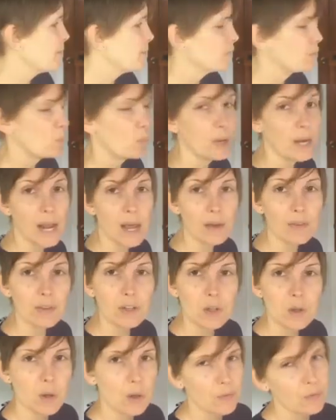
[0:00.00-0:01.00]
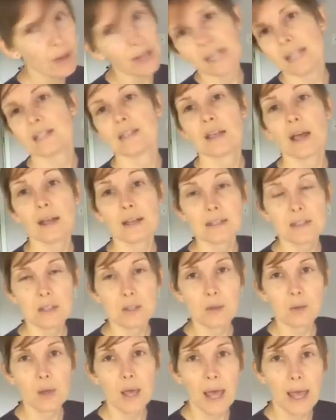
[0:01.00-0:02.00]
Whatever you can find, as long as
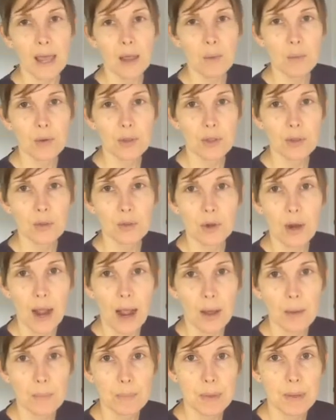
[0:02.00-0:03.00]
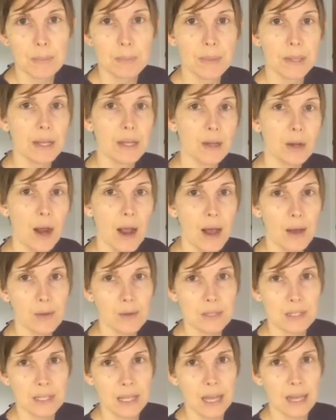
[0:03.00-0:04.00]
it's okay with your people at your
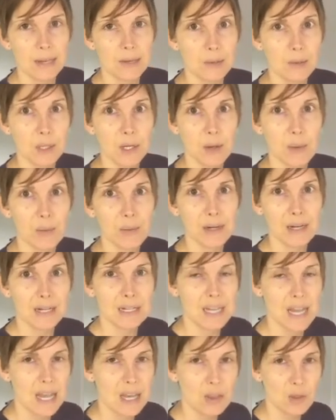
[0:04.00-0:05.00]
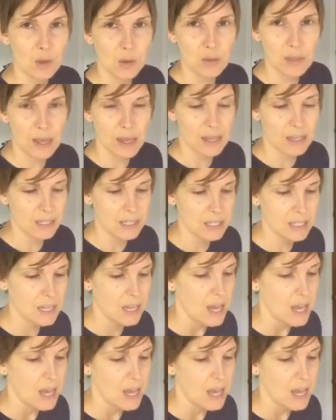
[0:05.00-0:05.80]
house, that you don't want to take their things.